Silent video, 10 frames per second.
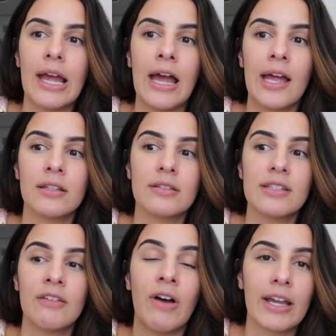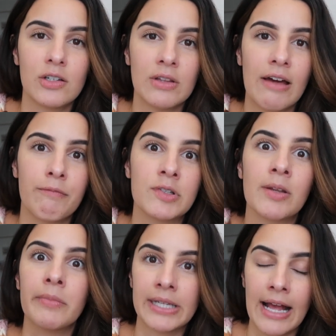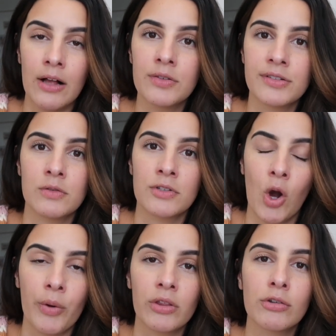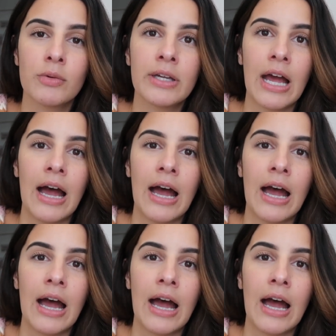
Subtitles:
And if I could do that for somebody else who's going through it,